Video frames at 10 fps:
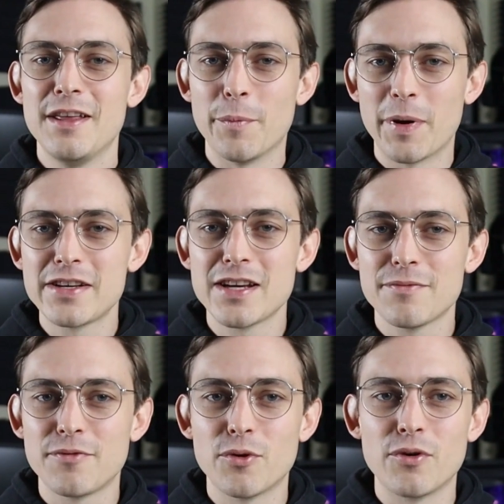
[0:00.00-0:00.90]
The
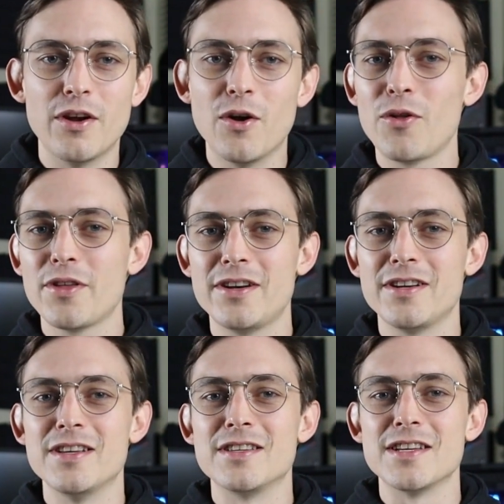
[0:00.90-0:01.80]
pi-top 4 and all that it
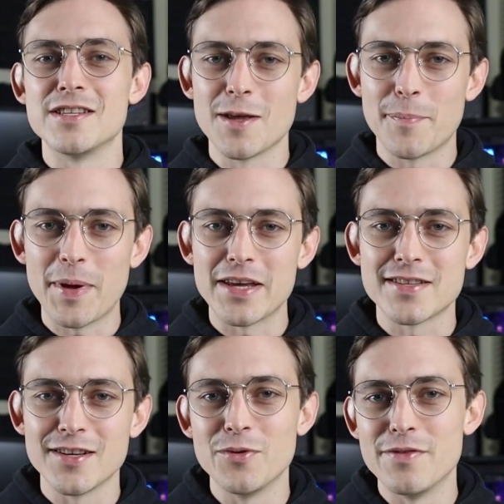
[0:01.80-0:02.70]
is is the best
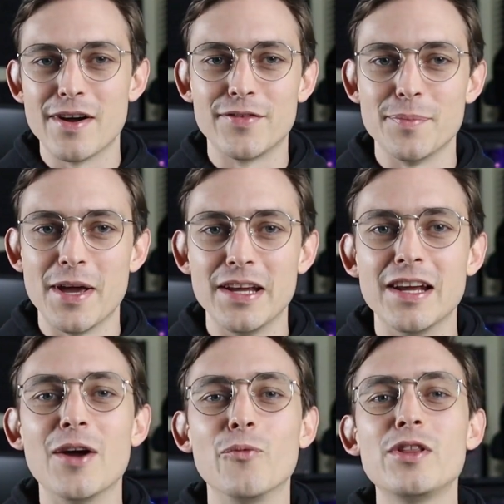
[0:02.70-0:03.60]
thing we've ever made
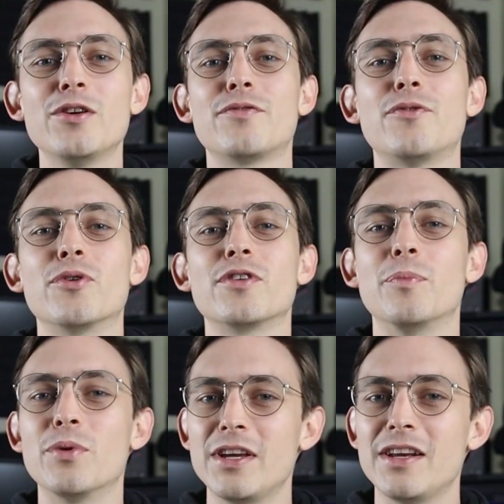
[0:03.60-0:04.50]
and we look forward to
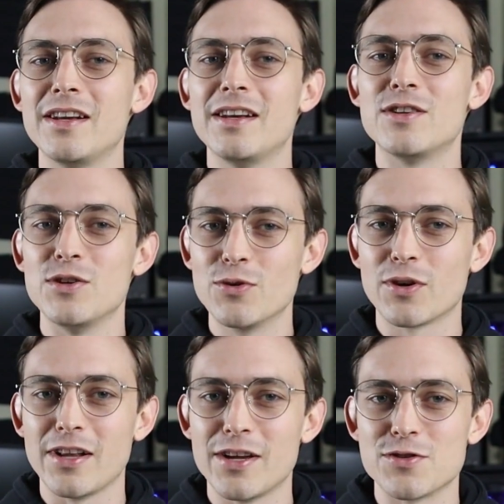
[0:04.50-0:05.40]
bringing it to your
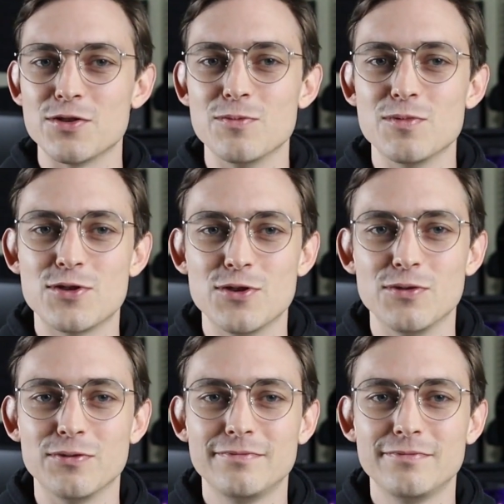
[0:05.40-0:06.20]
classroom soon.